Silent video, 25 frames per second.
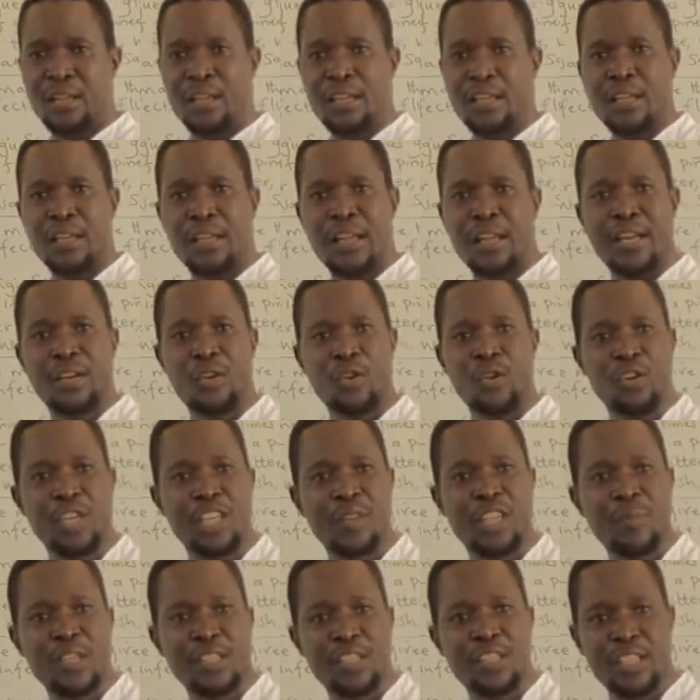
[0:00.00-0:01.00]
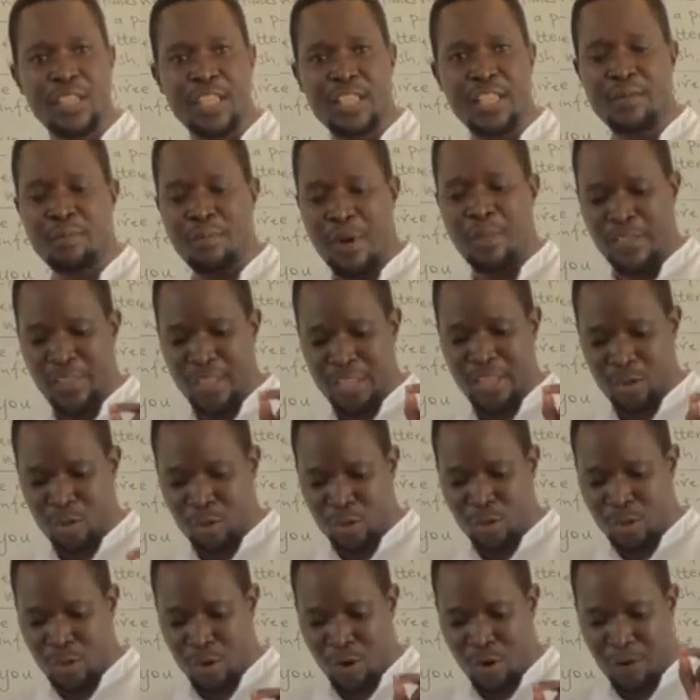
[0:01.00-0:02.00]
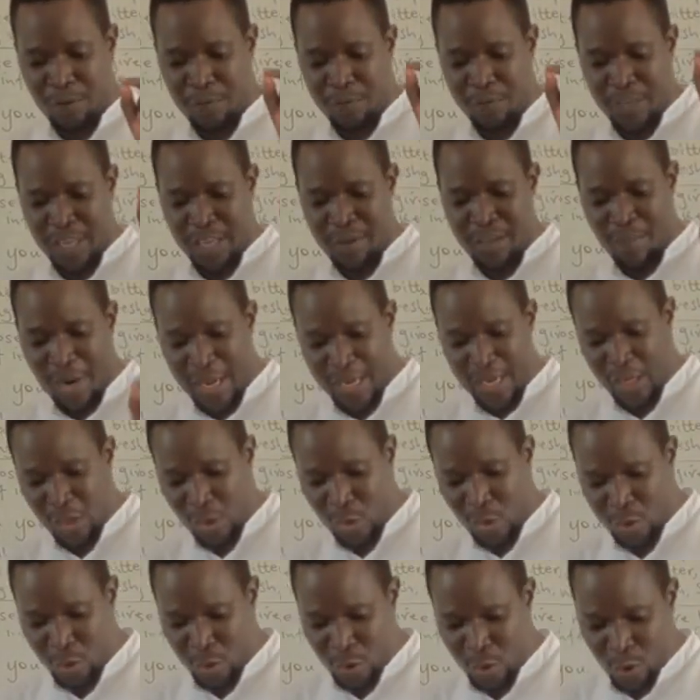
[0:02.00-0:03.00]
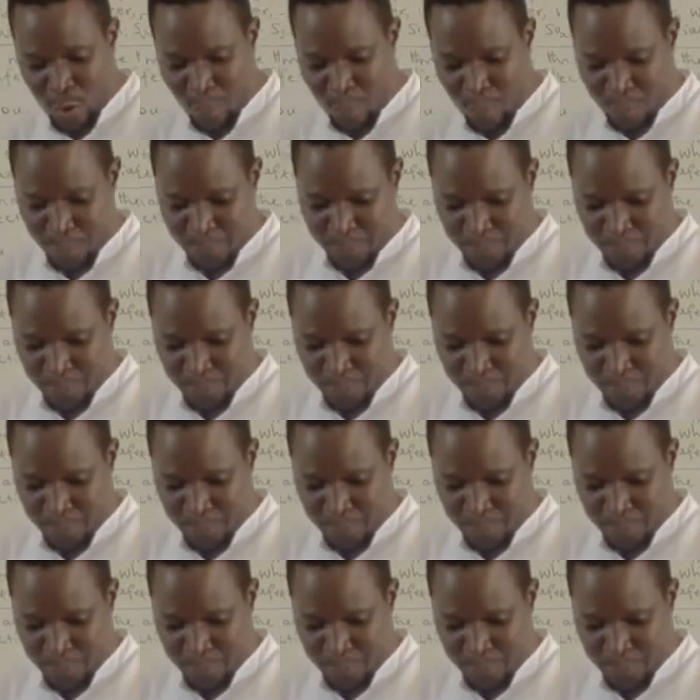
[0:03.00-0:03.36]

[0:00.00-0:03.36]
can only be seen by the use of a microscope.